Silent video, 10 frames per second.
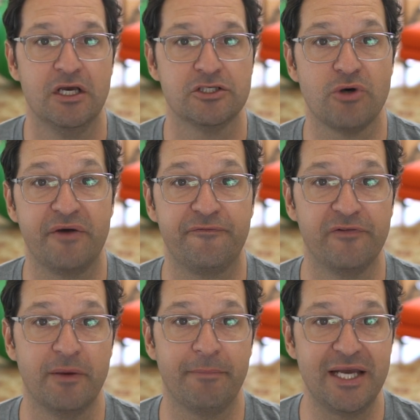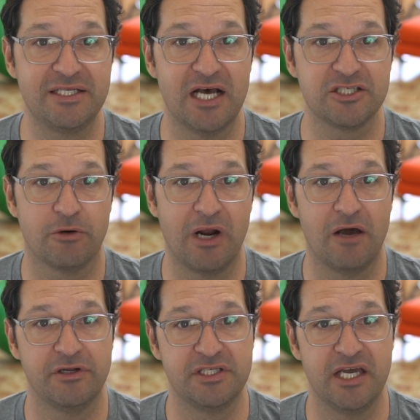So I flipped my desk
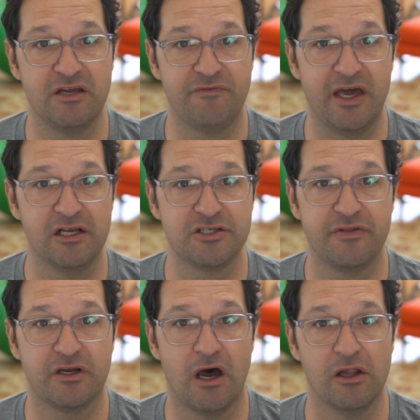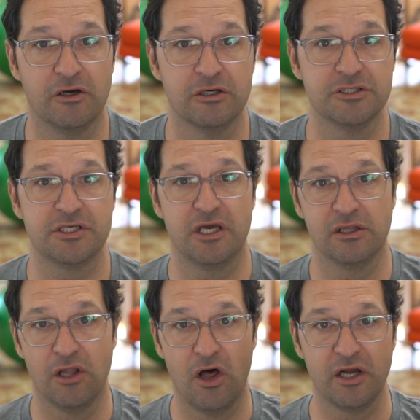around to take advantage of the colors and
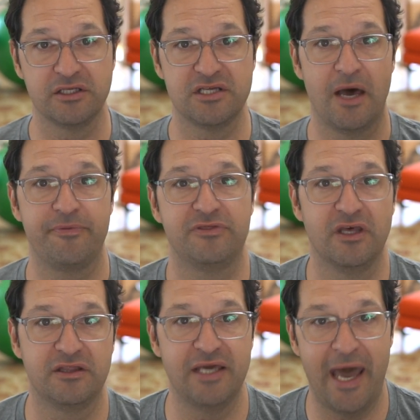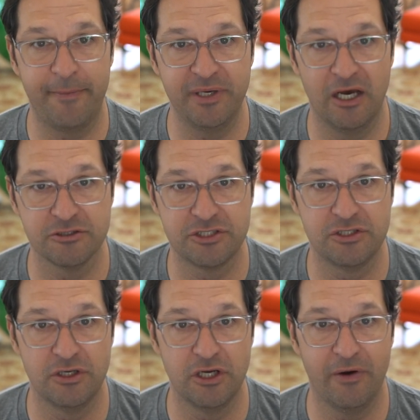long depth that the Happy House
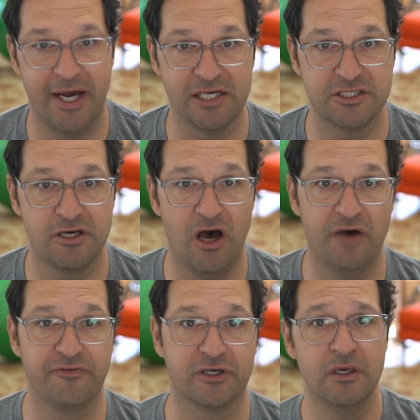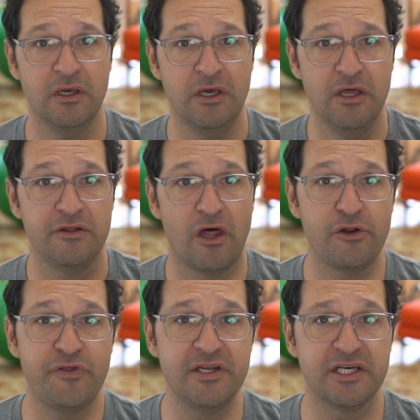studio has to offer. The
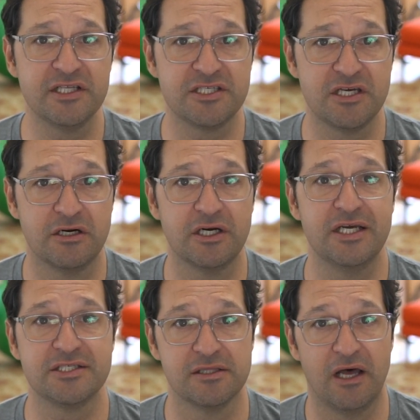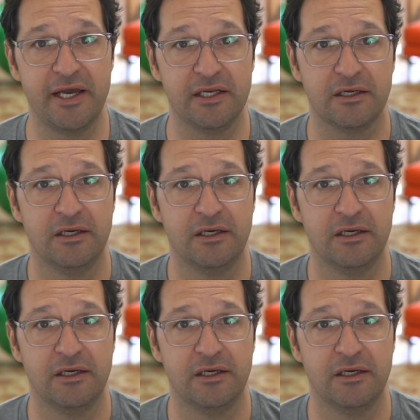other thing to consider is light.